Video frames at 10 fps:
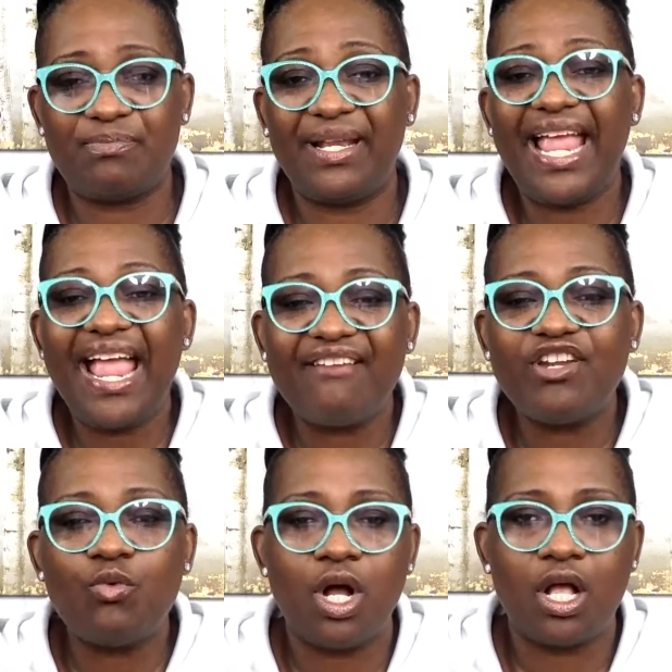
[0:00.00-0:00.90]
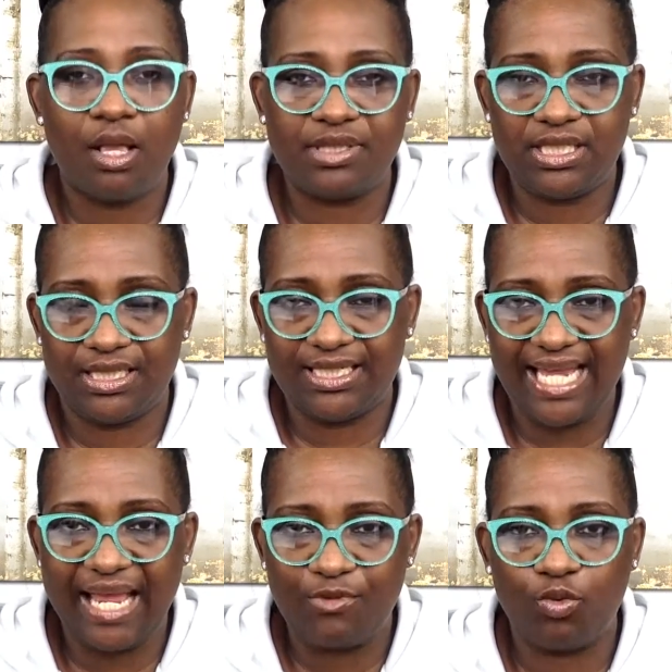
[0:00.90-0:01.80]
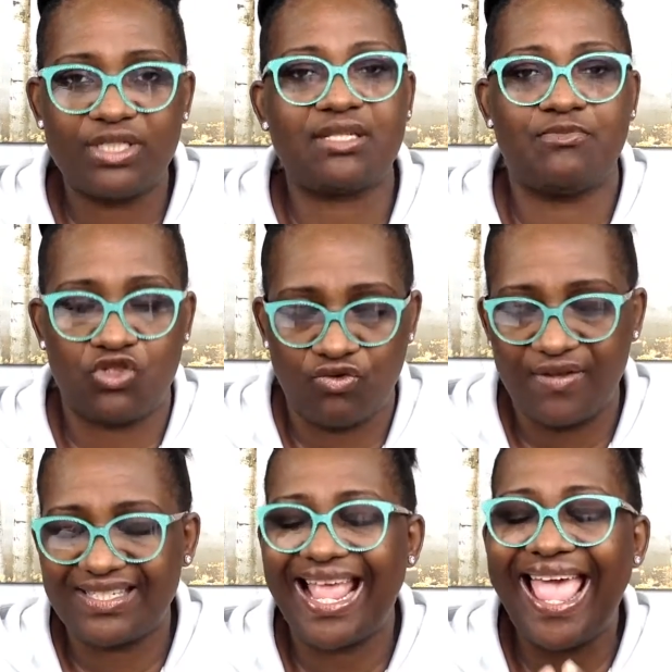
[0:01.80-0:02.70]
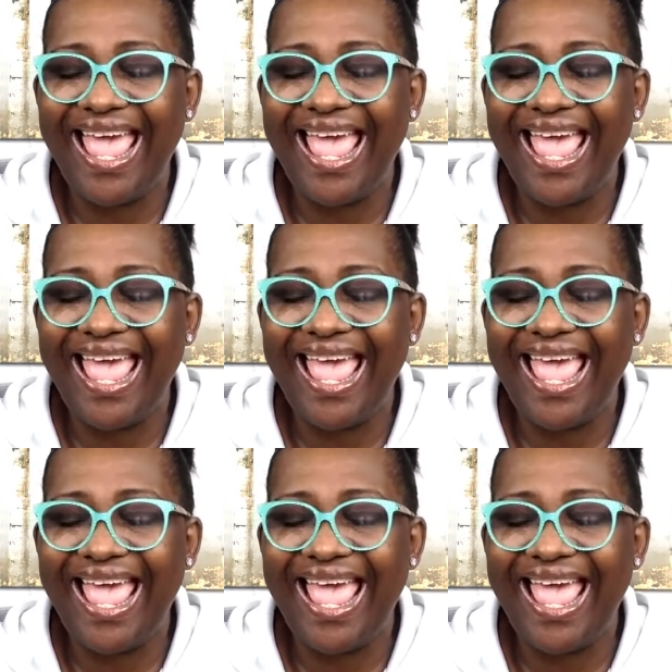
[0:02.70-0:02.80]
but everyone comes to the table with some strengths.